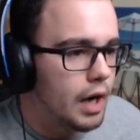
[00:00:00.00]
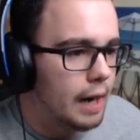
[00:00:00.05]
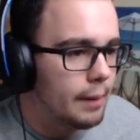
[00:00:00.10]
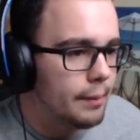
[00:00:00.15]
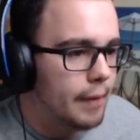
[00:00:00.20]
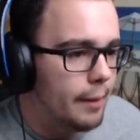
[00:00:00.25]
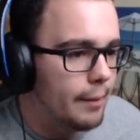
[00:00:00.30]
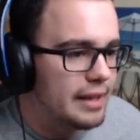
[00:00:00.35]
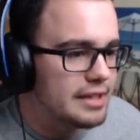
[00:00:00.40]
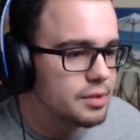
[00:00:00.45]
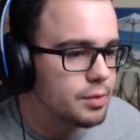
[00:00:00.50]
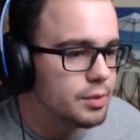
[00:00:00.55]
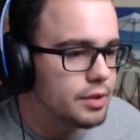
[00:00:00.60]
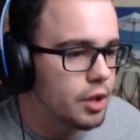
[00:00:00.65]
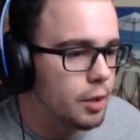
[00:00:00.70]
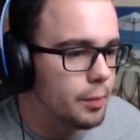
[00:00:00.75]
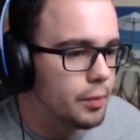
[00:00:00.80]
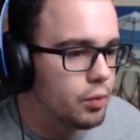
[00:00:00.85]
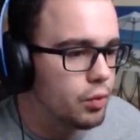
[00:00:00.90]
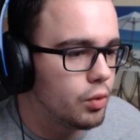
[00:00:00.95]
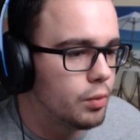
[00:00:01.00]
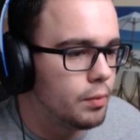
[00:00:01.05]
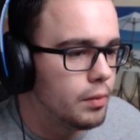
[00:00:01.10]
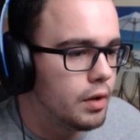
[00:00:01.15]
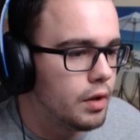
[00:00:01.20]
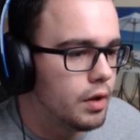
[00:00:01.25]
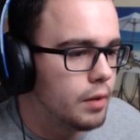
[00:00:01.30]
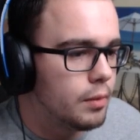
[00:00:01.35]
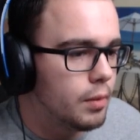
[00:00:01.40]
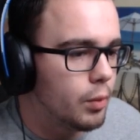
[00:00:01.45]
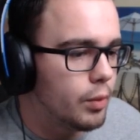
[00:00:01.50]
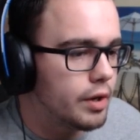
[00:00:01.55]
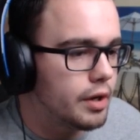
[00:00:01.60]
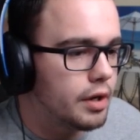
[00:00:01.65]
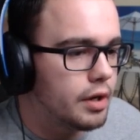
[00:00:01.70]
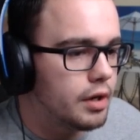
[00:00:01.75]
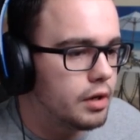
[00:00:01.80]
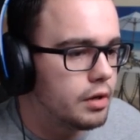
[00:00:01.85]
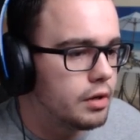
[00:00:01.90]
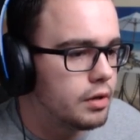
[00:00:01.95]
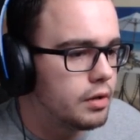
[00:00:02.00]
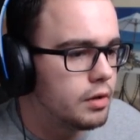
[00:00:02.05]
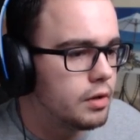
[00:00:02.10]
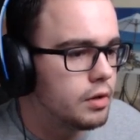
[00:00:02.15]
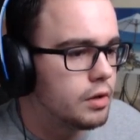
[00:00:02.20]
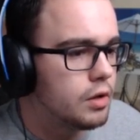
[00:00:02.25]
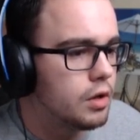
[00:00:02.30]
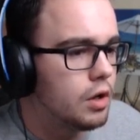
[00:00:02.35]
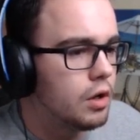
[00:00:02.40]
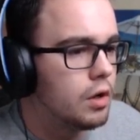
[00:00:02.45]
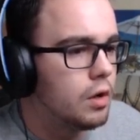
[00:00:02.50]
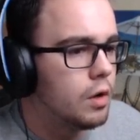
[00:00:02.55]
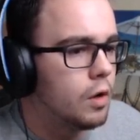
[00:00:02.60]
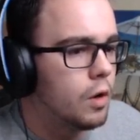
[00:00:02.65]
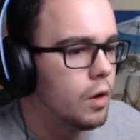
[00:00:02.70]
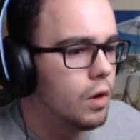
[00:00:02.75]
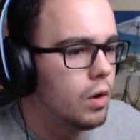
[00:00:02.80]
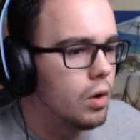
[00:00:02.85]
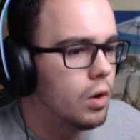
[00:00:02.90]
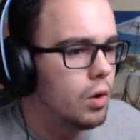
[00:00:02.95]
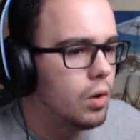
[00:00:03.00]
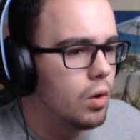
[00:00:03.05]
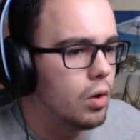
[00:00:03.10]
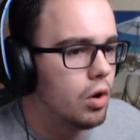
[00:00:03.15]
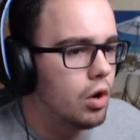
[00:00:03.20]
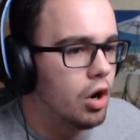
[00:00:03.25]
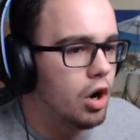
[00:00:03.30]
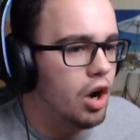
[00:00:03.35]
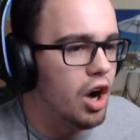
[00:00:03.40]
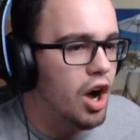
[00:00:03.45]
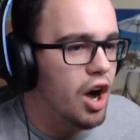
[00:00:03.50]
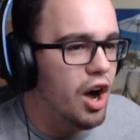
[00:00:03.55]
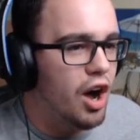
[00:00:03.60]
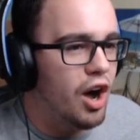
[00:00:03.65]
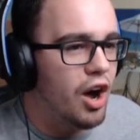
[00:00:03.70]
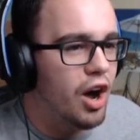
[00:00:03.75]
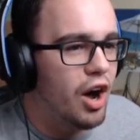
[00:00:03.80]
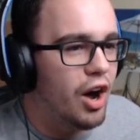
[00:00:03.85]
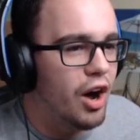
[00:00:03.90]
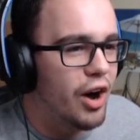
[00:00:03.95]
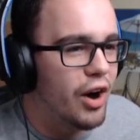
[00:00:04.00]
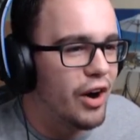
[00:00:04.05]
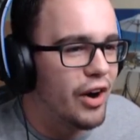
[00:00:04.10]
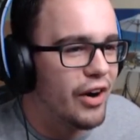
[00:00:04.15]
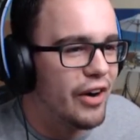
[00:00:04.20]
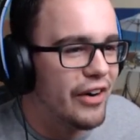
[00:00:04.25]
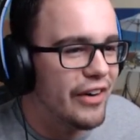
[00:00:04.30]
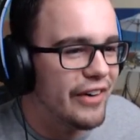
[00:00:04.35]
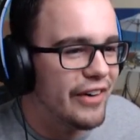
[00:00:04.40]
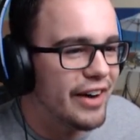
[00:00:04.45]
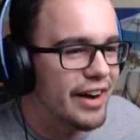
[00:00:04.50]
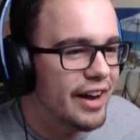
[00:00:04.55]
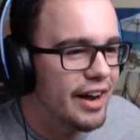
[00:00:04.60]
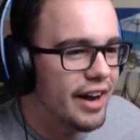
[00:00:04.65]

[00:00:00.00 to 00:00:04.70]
I'm not messing with the open room, but we're gonna... Oh!